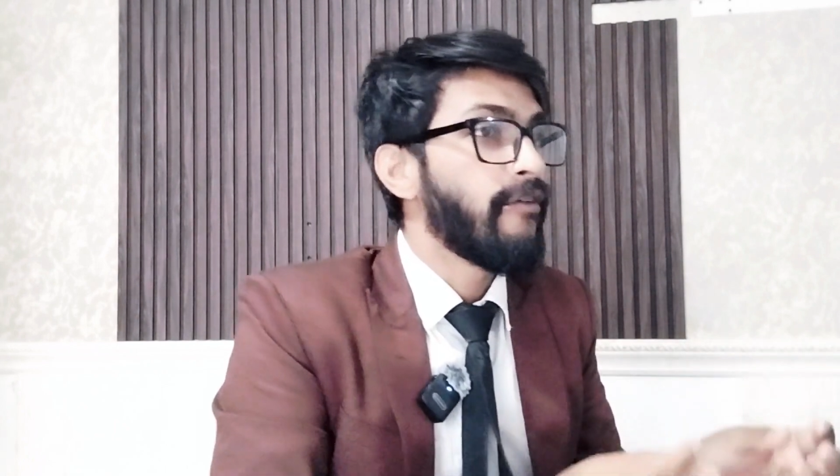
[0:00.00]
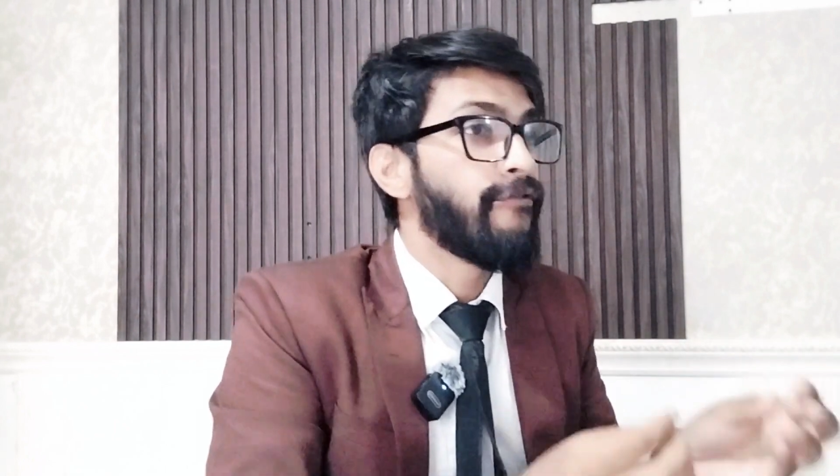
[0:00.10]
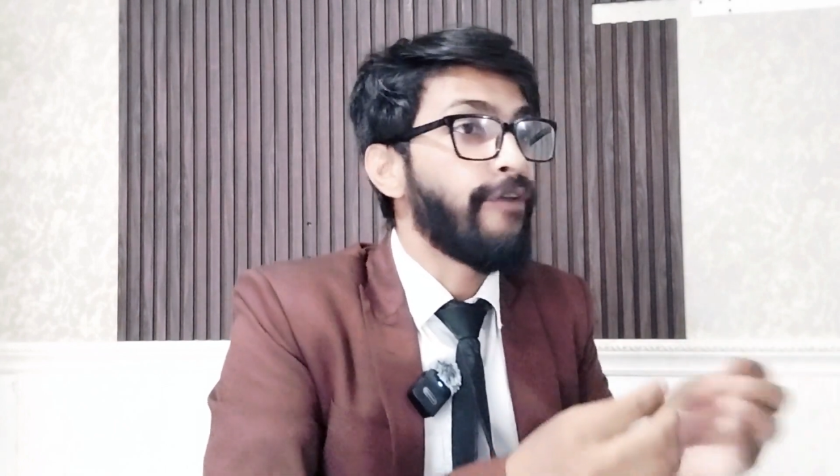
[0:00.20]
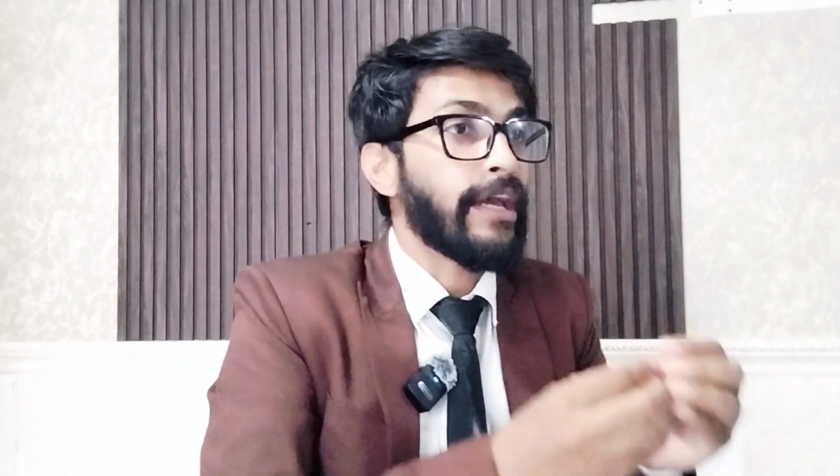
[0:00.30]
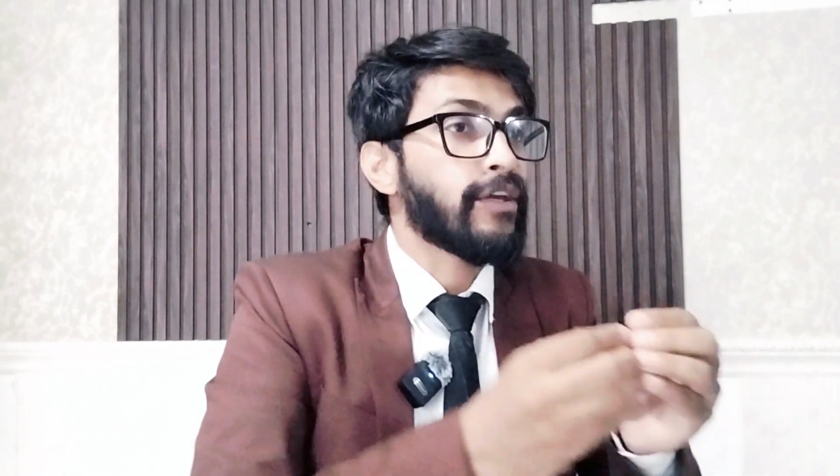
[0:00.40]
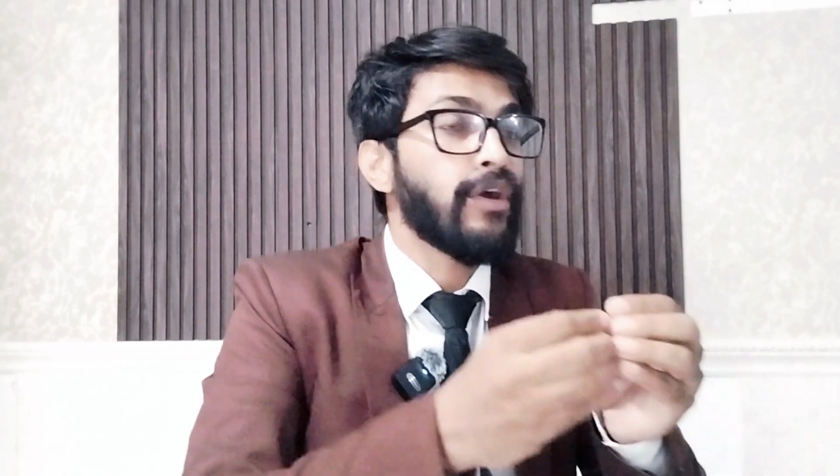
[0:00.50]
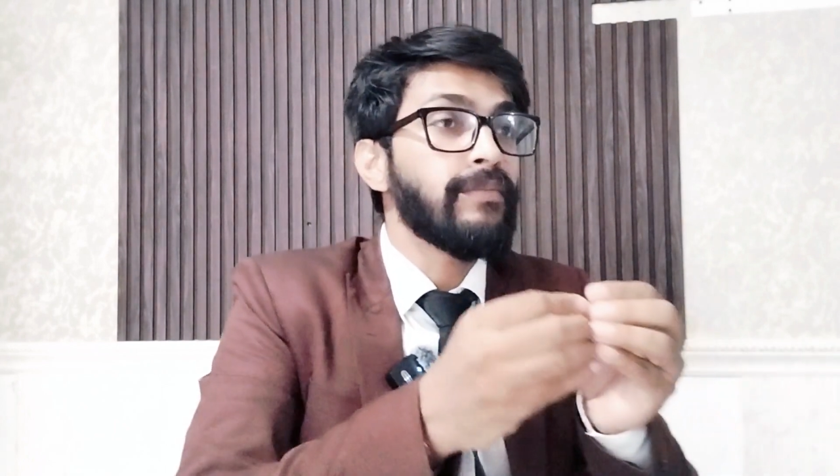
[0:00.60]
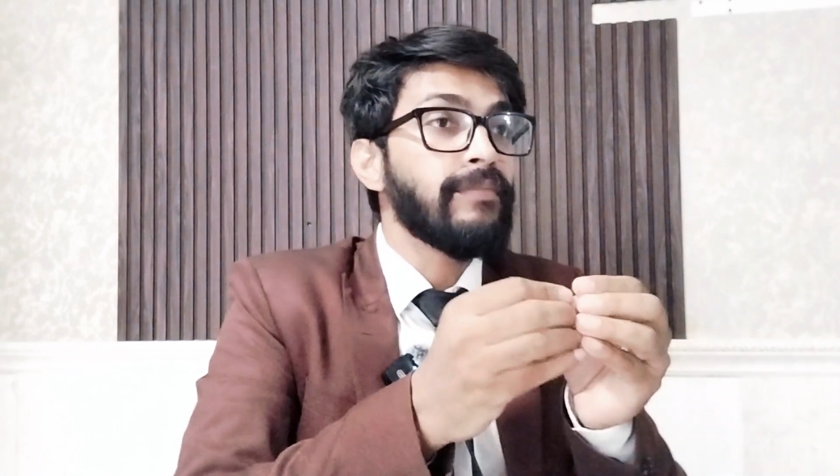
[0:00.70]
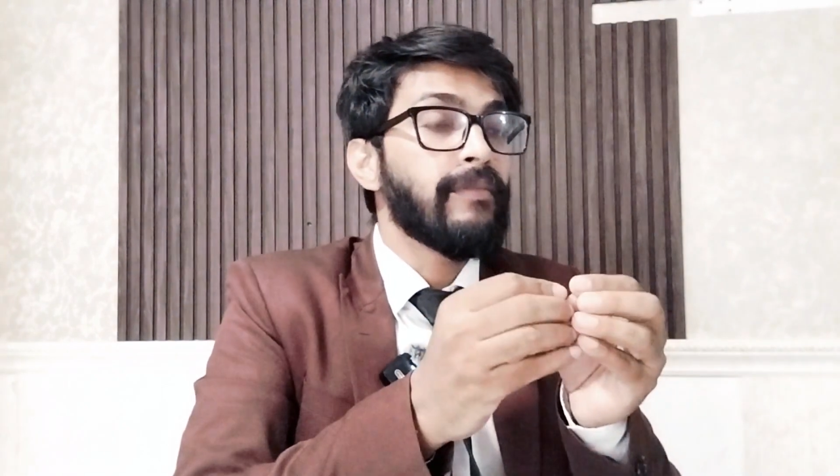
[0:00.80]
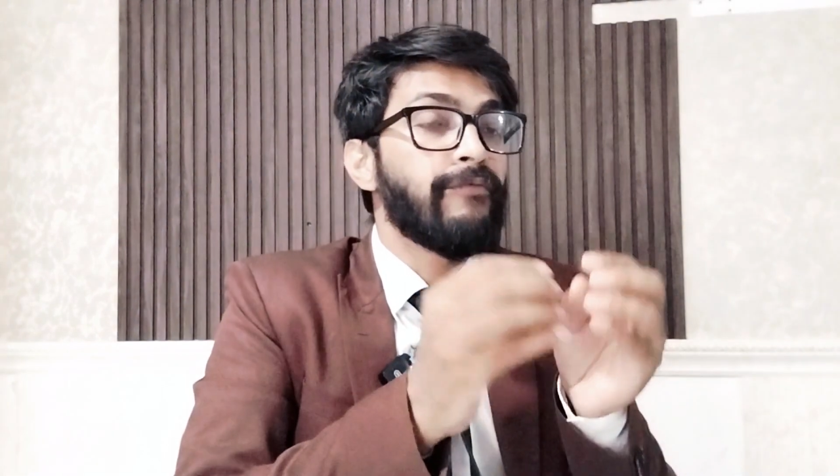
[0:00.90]

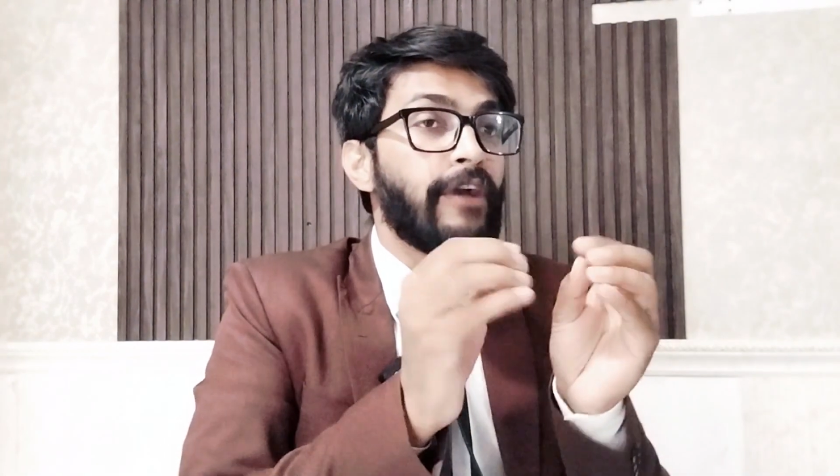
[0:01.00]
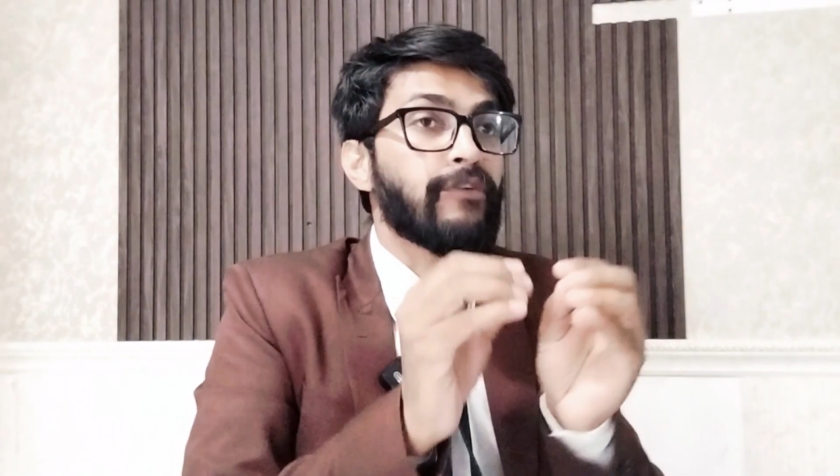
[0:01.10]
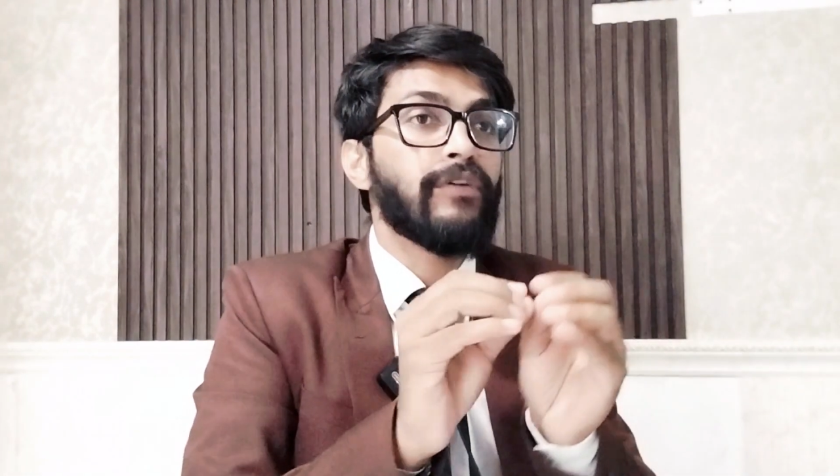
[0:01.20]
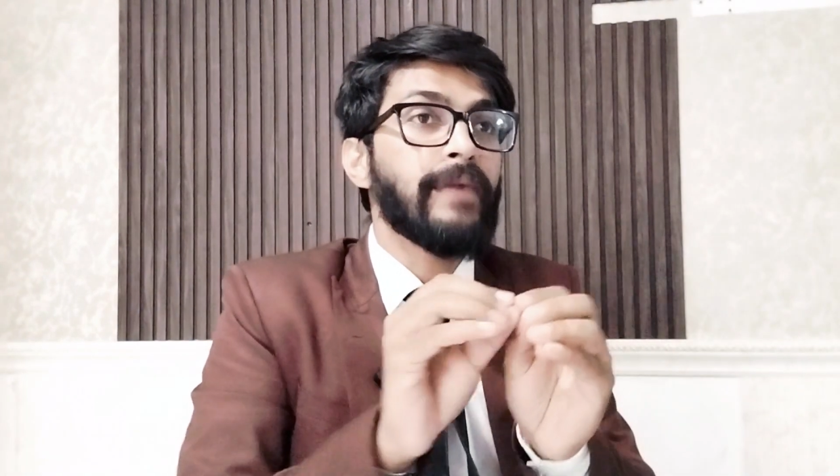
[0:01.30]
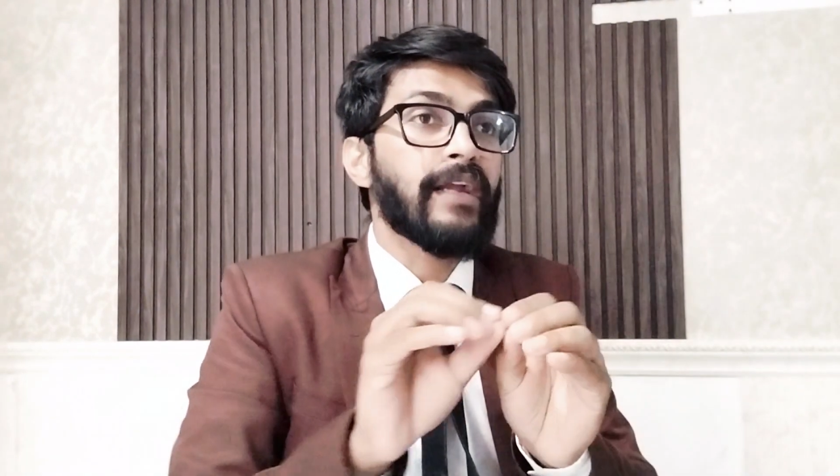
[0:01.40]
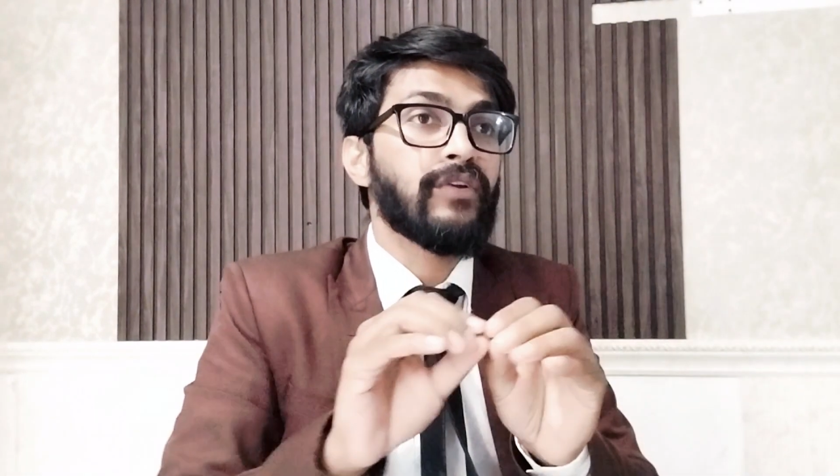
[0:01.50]
Vacuum are